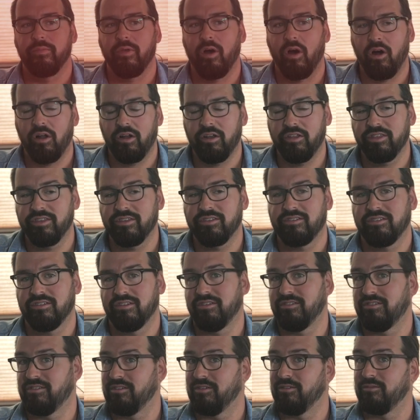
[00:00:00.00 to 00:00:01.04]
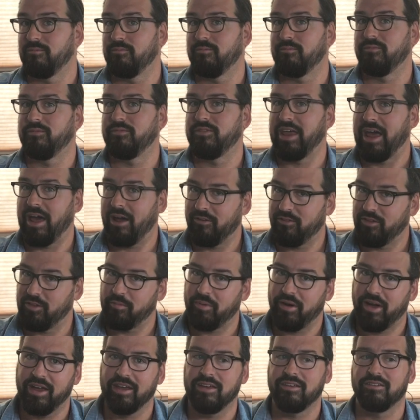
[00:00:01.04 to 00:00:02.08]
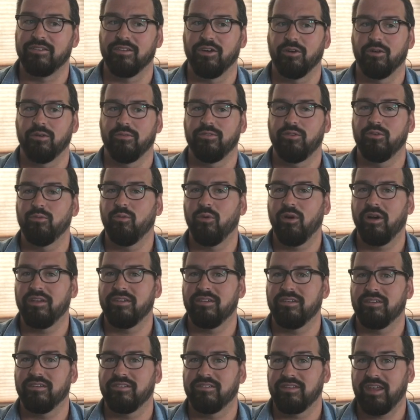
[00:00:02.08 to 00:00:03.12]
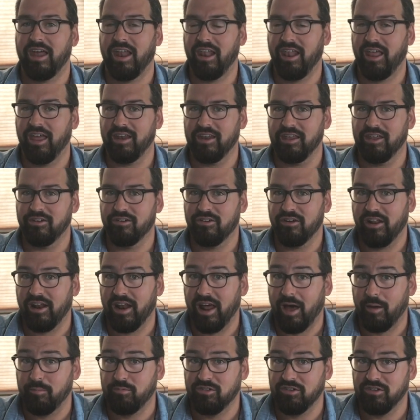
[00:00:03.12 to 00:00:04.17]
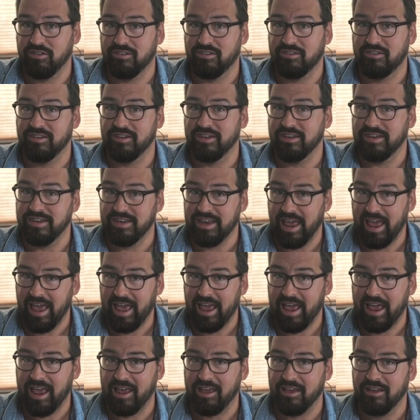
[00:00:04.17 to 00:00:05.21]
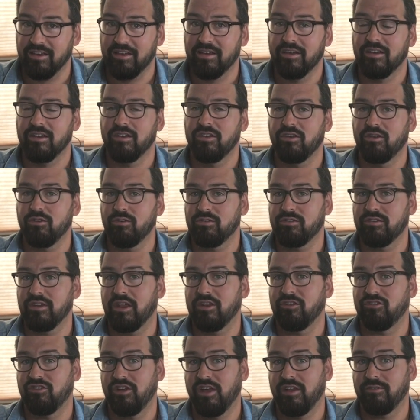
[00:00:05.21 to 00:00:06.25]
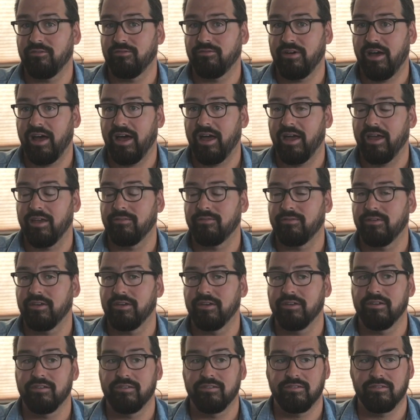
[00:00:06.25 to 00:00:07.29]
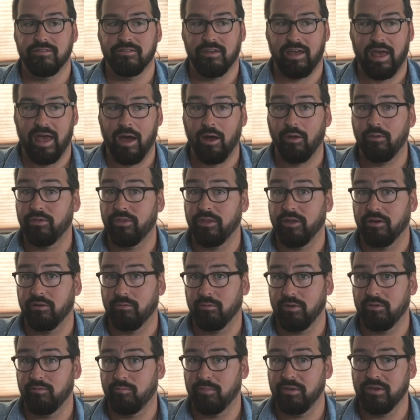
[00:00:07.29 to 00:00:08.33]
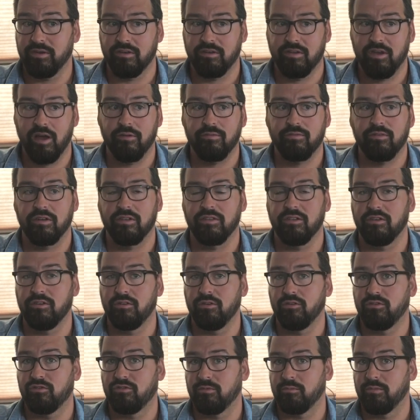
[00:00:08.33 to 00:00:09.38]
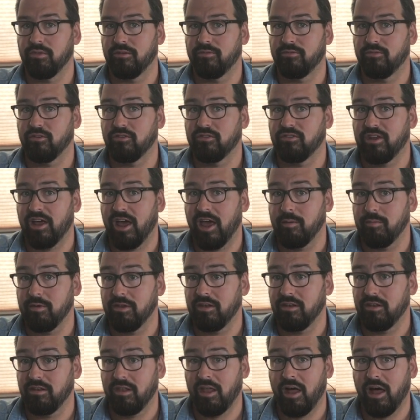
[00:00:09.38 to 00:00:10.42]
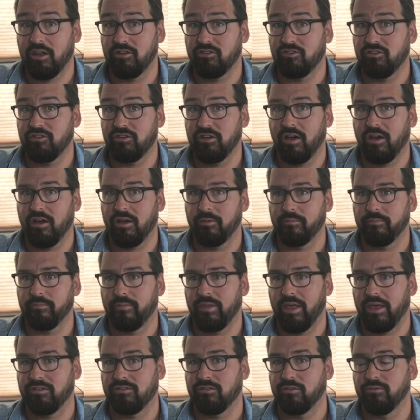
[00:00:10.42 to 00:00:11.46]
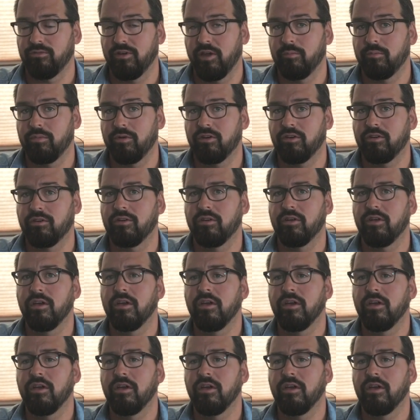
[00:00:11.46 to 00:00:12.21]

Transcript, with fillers: All of this is down the pike though. If you want satellite internet options today, HughesNet Gen 5 is out there. We've been covering the news from the first time it launched um, last November